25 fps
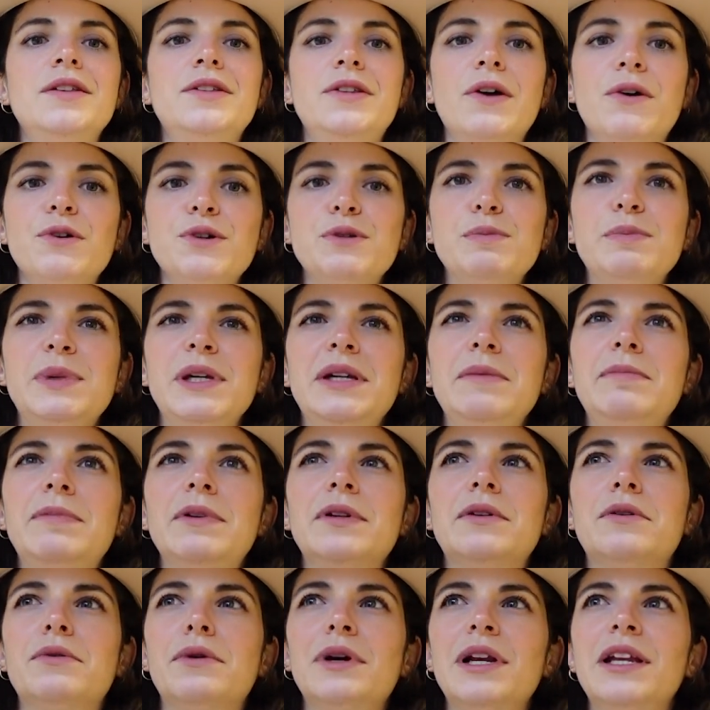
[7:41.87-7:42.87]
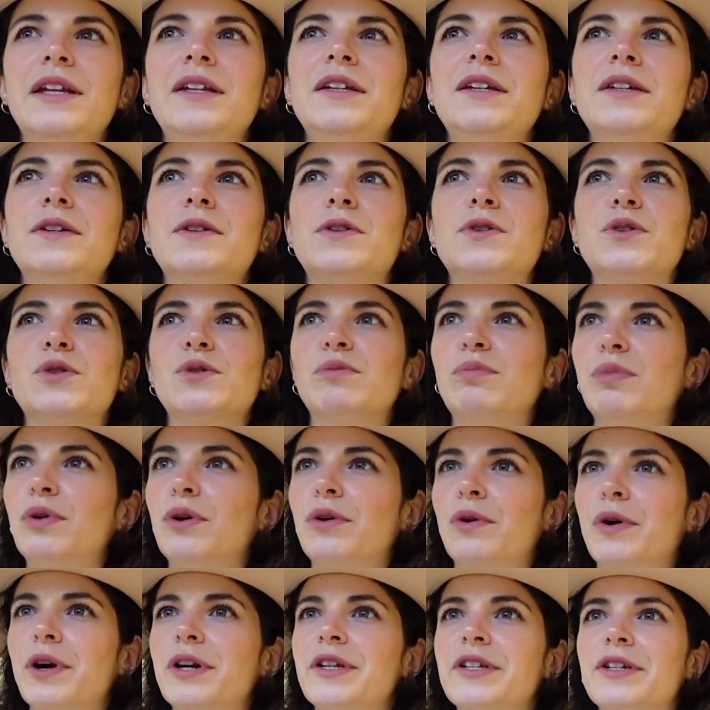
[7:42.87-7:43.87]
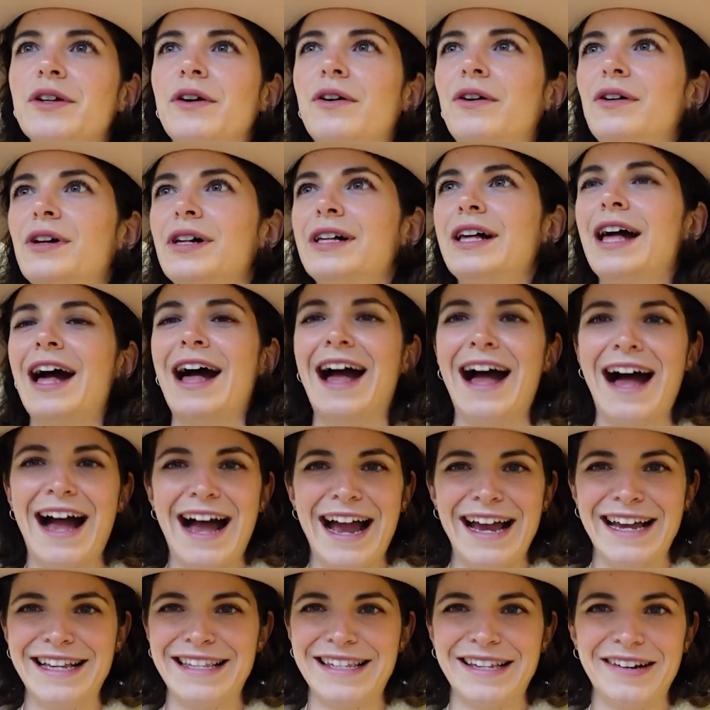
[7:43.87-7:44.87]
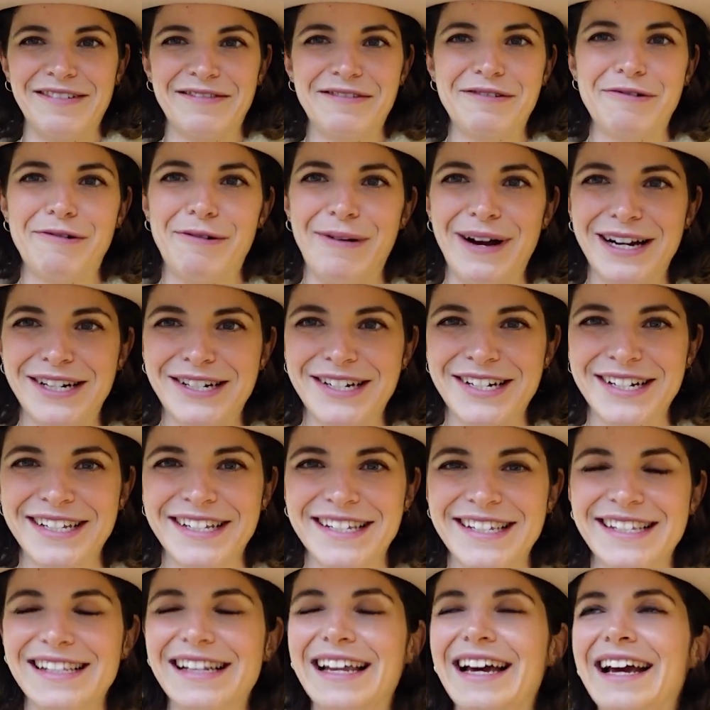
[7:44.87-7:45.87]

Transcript: Those people really needed support in all kinds of questions.